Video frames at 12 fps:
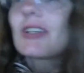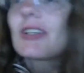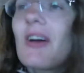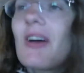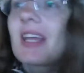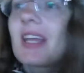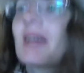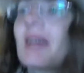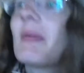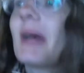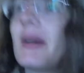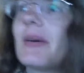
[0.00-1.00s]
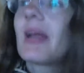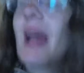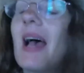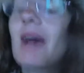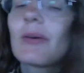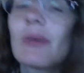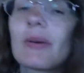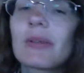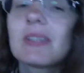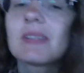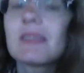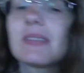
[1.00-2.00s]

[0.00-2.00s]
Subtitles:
we were talking about how